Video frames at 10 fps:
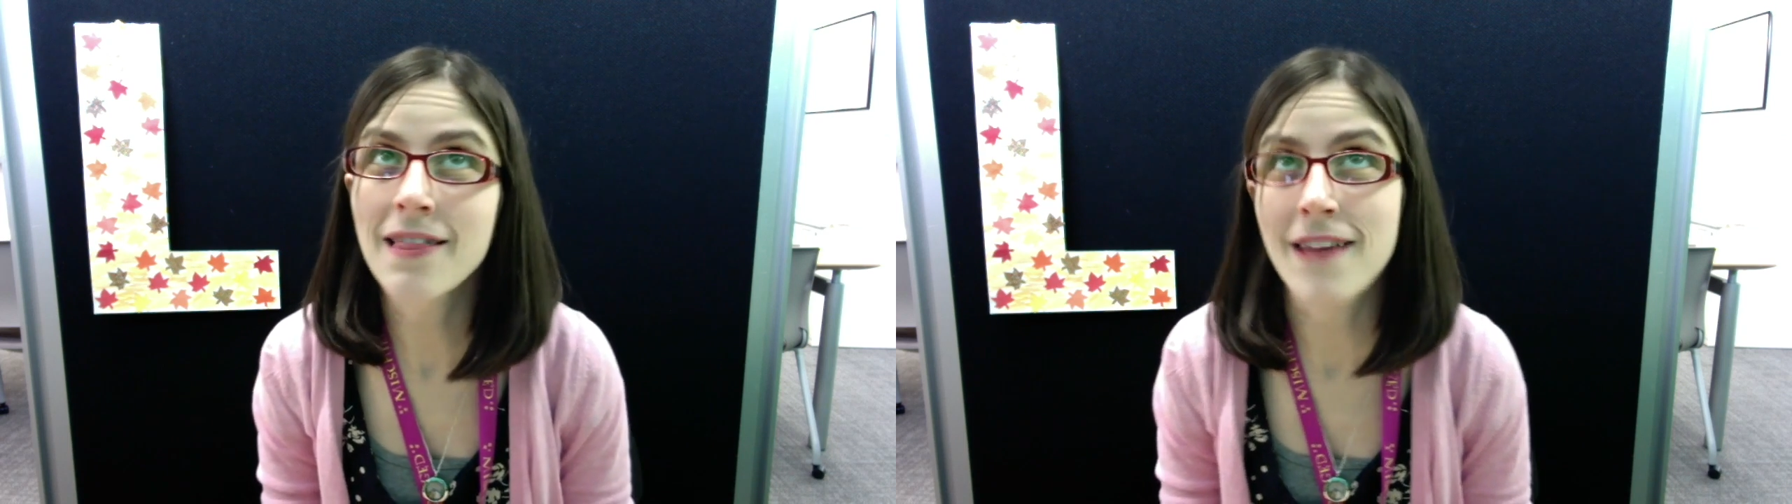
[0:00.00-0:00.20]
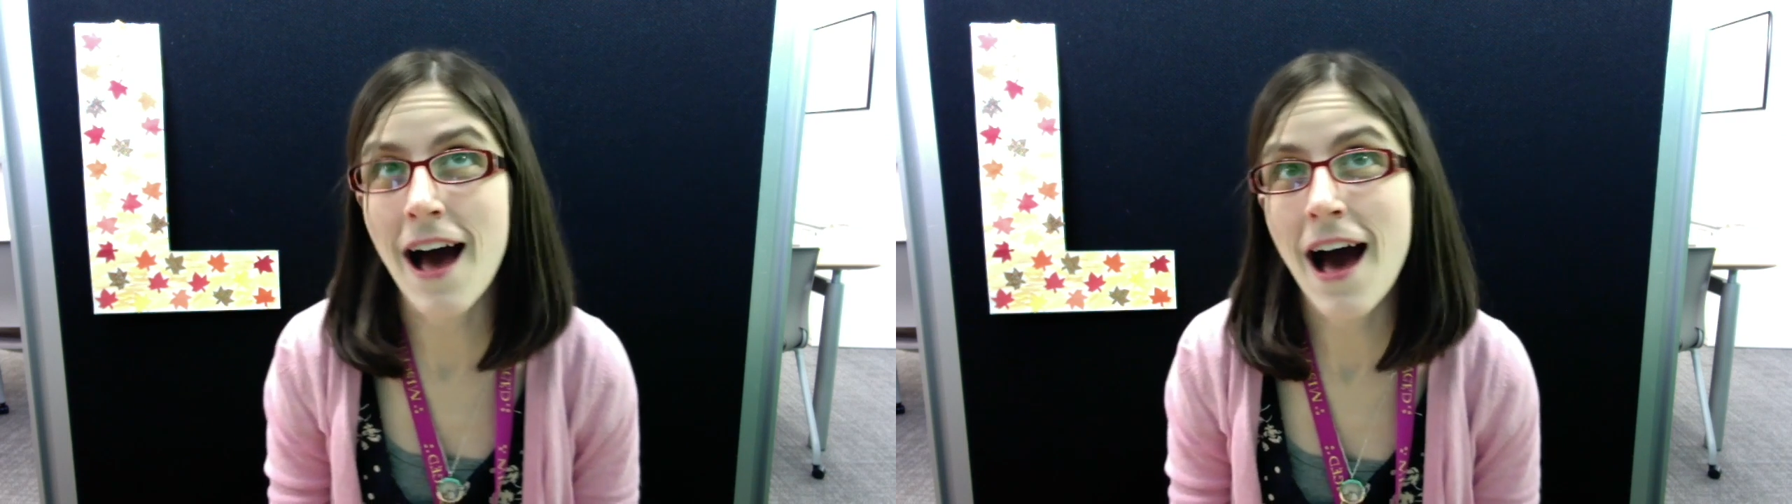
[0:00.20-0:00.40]

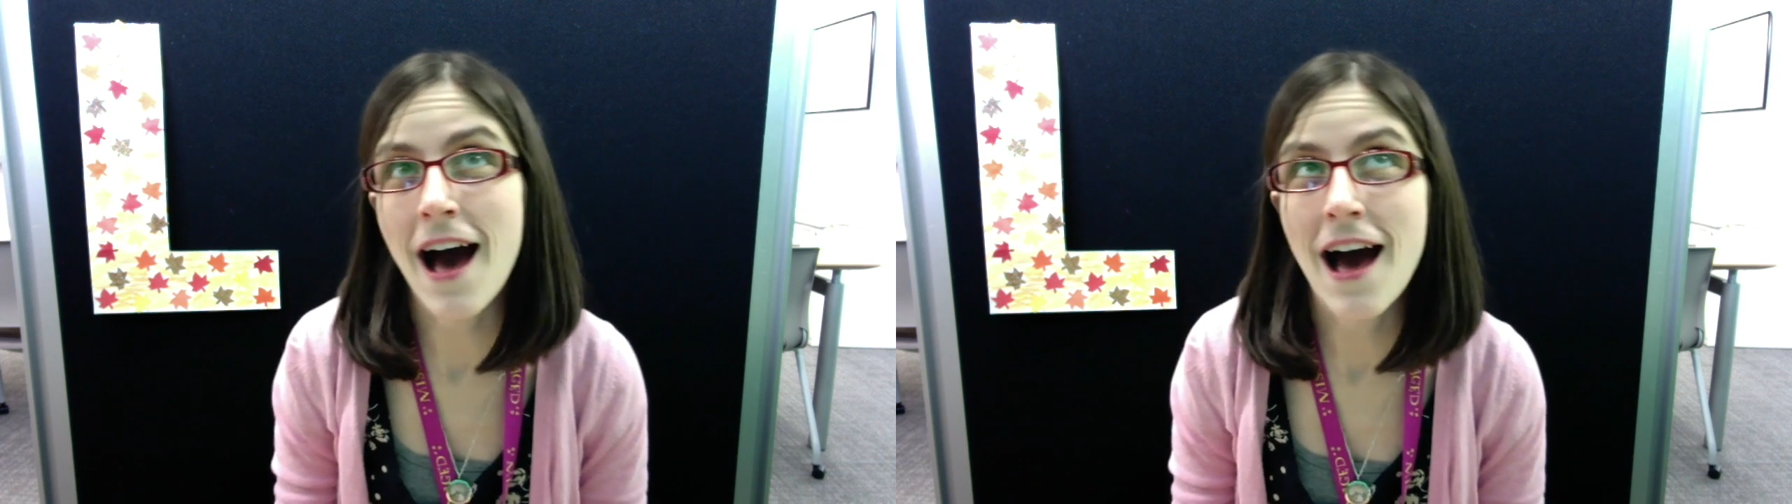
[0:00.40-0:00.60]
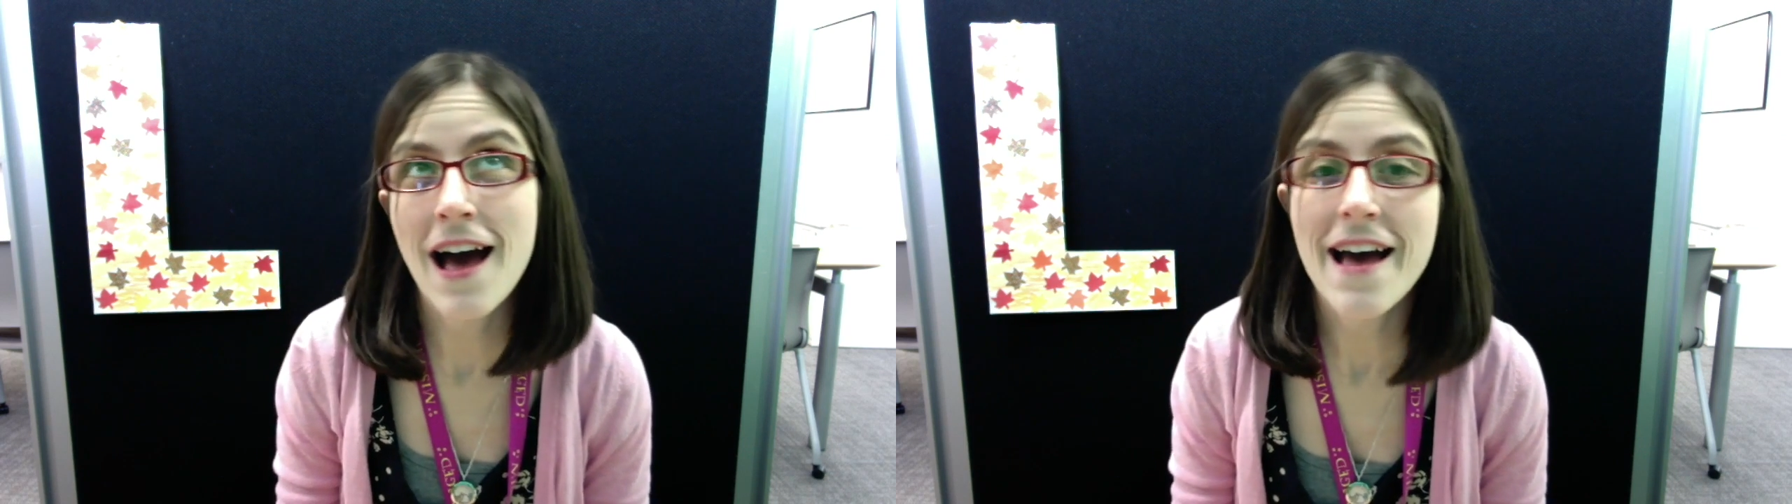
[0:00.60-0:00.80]
la.
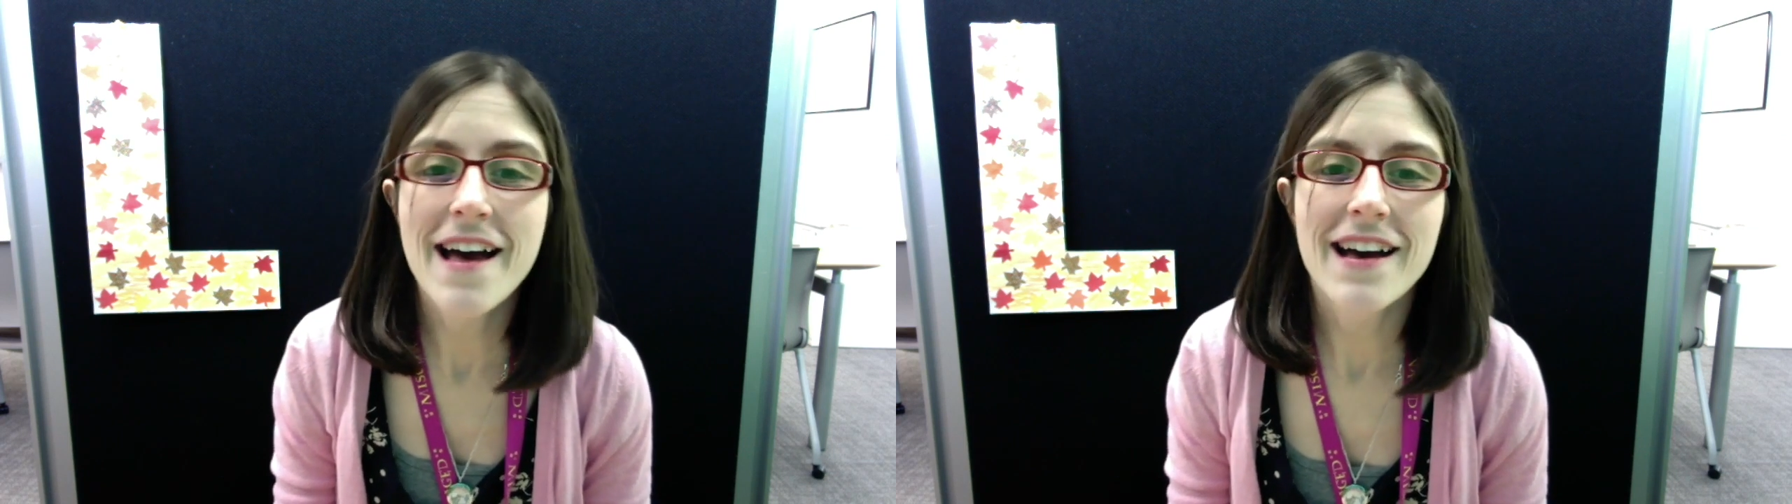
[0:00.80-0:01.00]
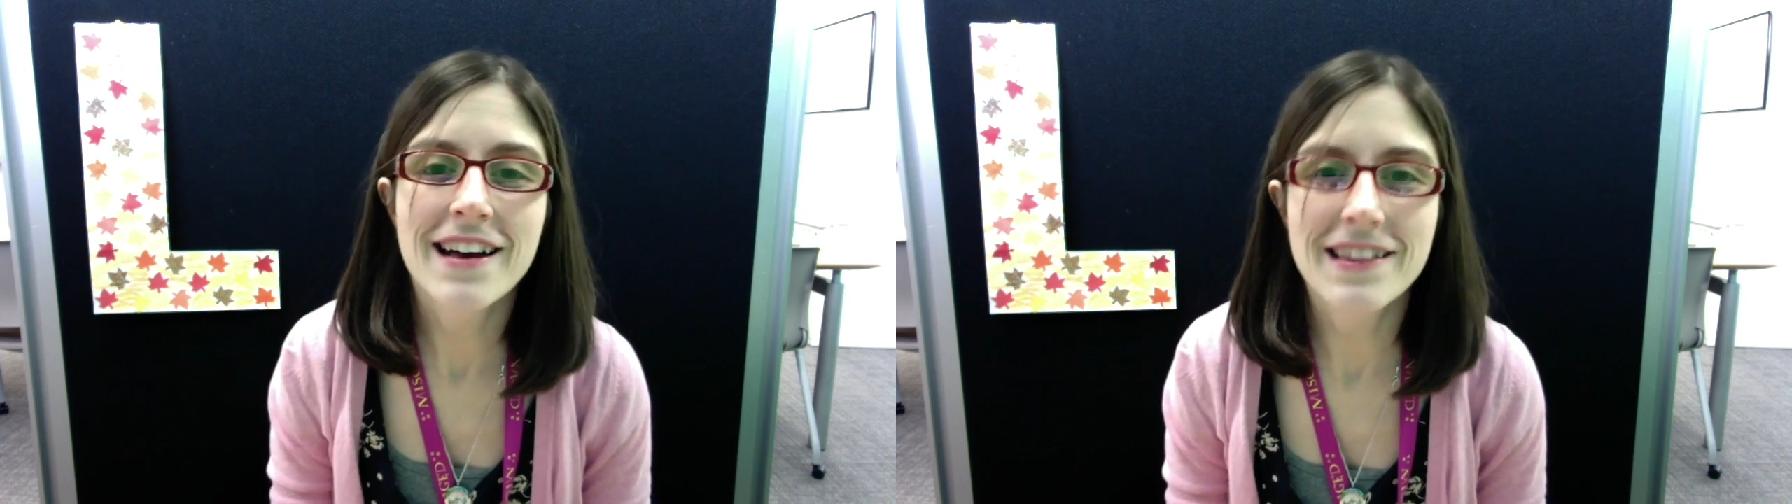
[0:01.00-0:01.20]

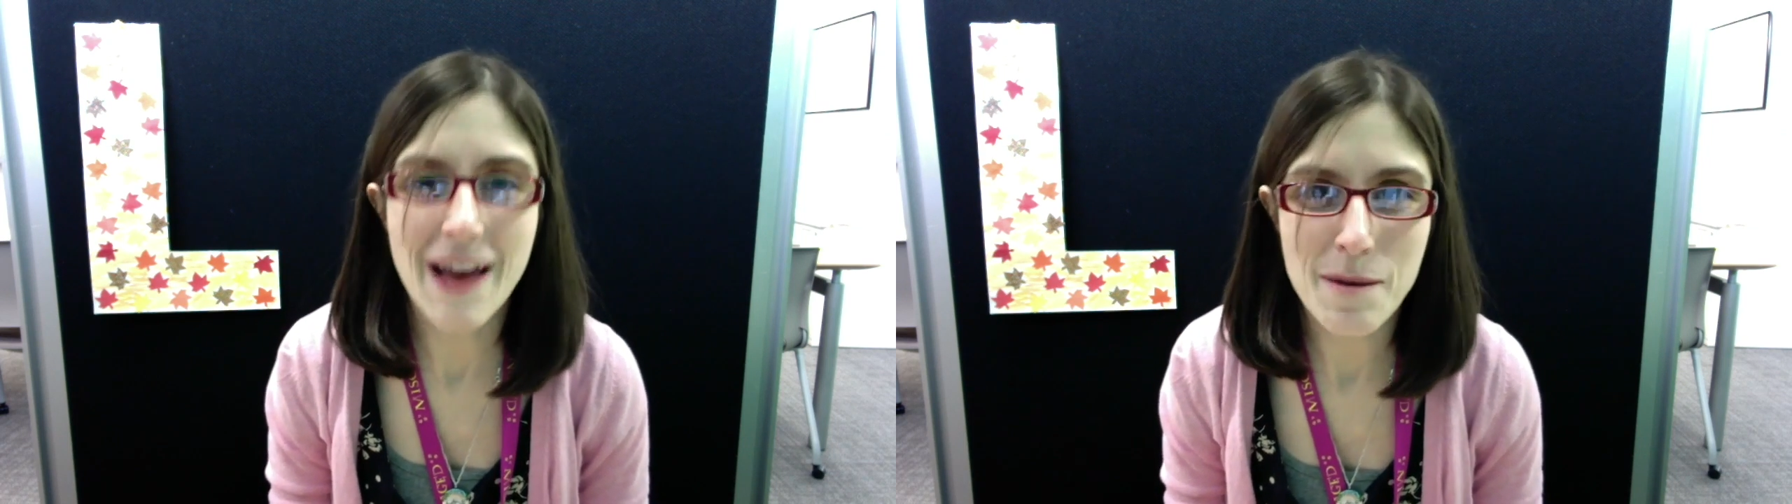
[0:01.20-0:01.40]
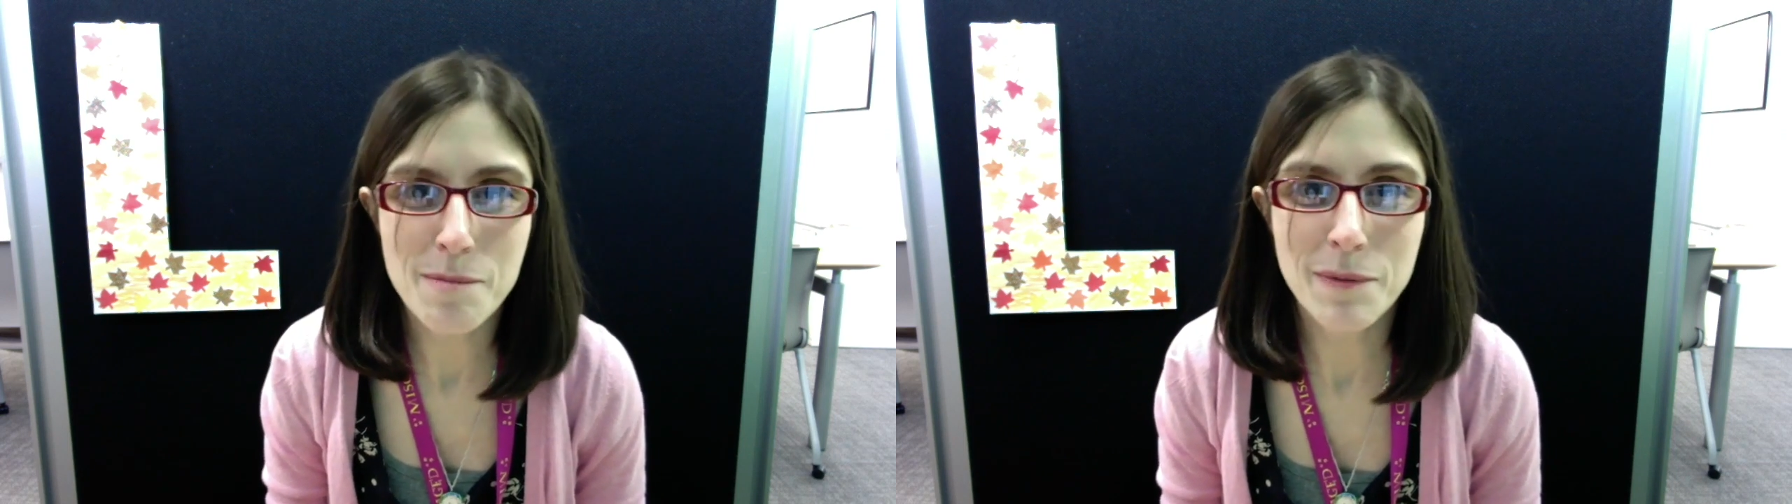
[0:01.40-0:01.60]

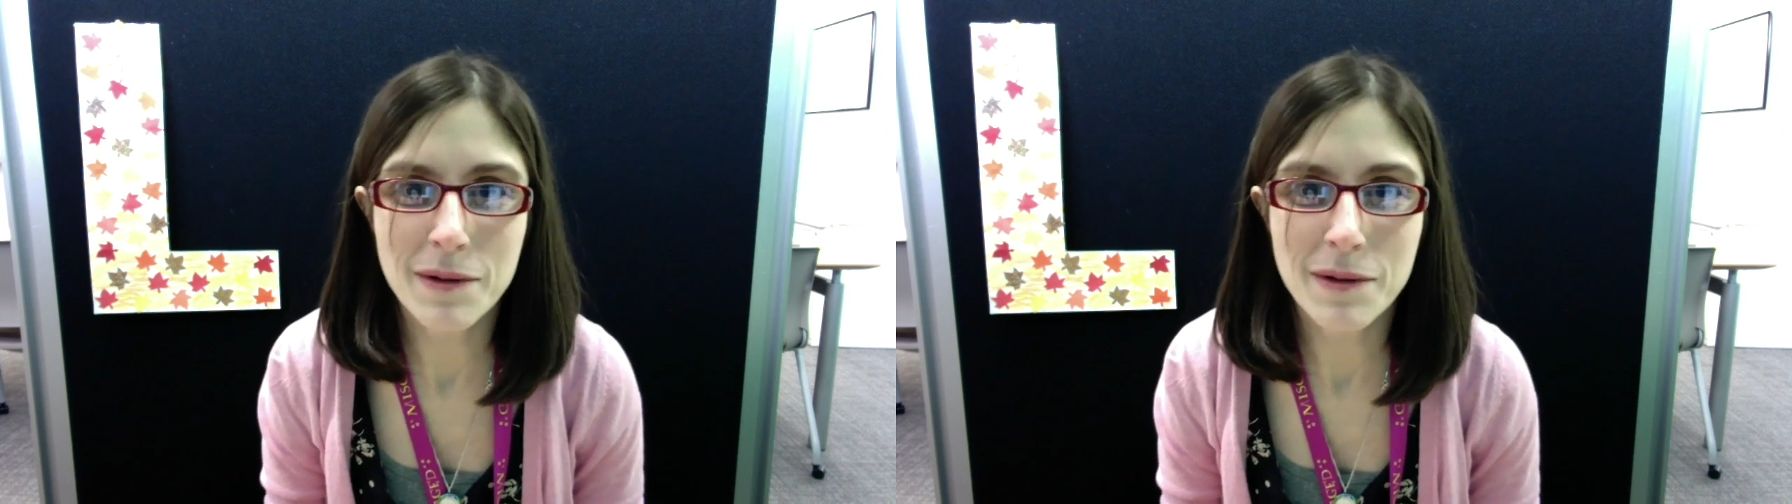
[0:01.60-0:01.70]
Clap a